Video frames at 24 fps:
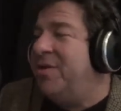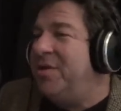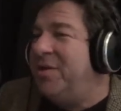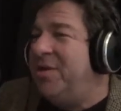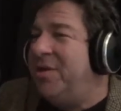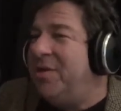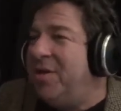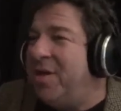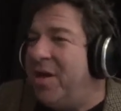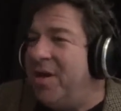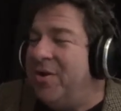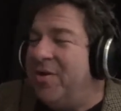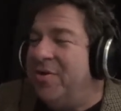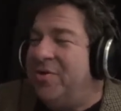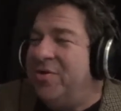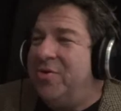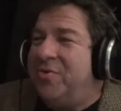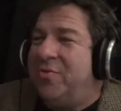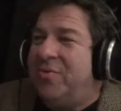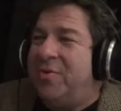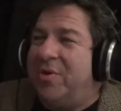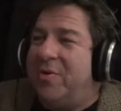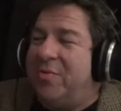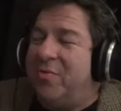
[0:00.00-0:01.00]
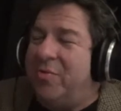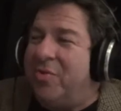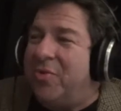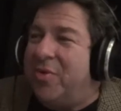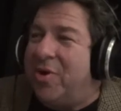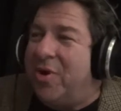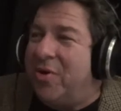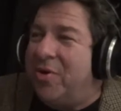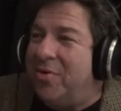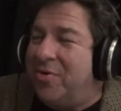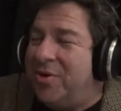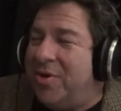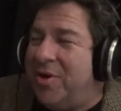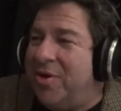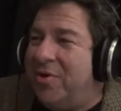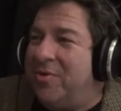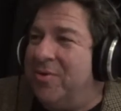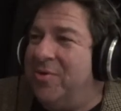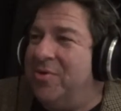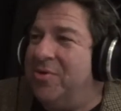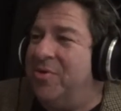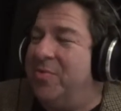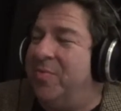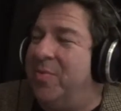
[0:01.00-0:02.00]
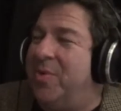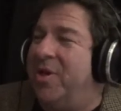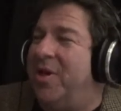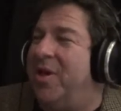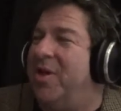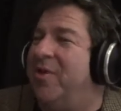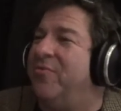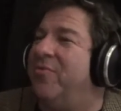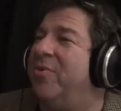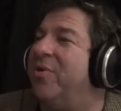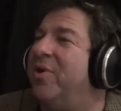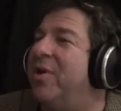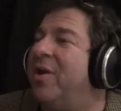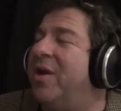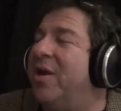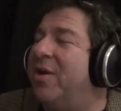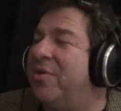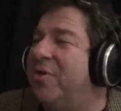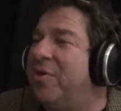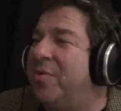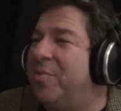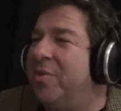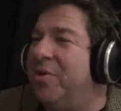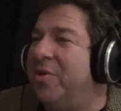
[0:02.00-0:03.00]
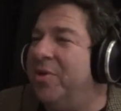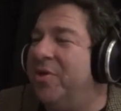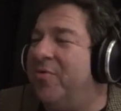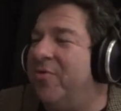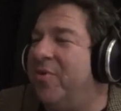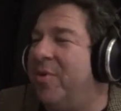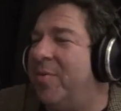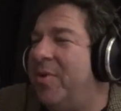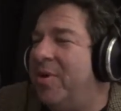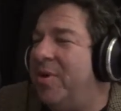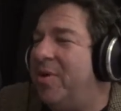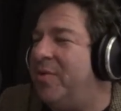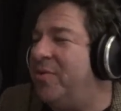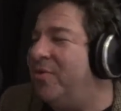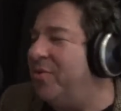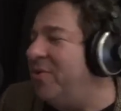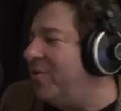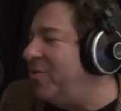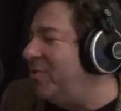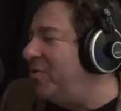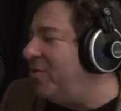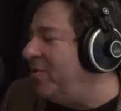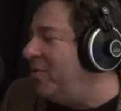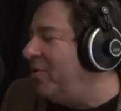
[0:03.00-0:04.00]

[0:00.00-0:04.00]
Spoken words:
DEA are doing it with narco-terrorism in Africa now, I believe. I mean, it's.